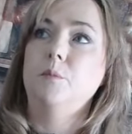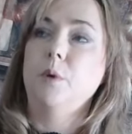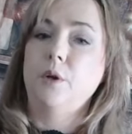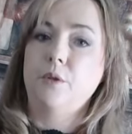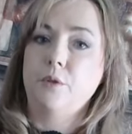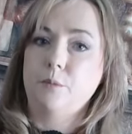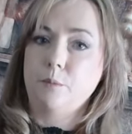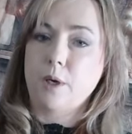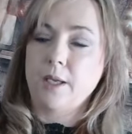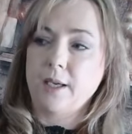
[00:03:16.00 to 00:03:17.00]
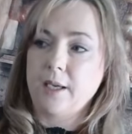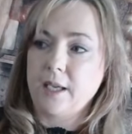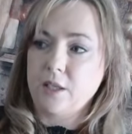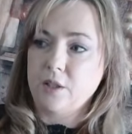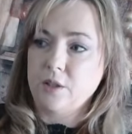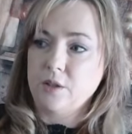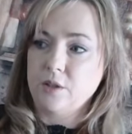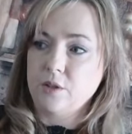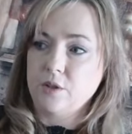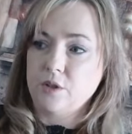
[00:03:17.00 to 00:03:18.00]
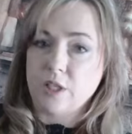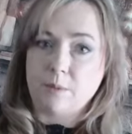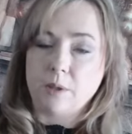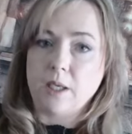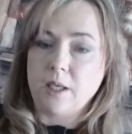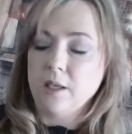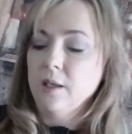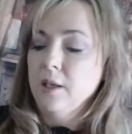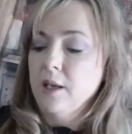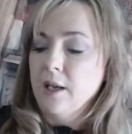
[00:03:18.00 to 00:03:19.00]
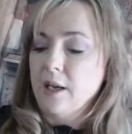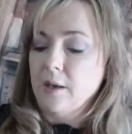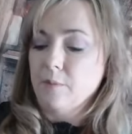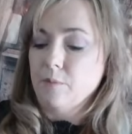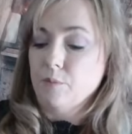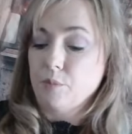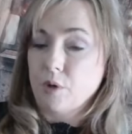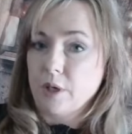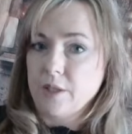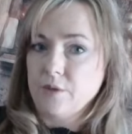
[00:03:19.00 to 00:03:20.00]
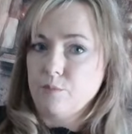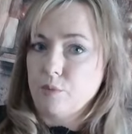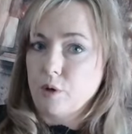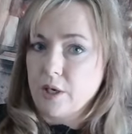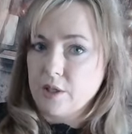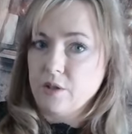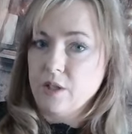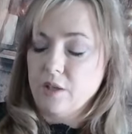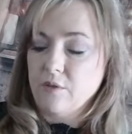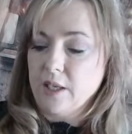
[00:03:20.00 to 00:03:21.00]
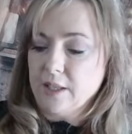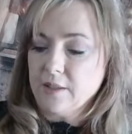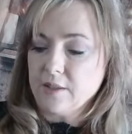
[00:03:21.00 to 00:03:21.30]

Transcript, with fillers: both Mica and JP um, prior prior to the event.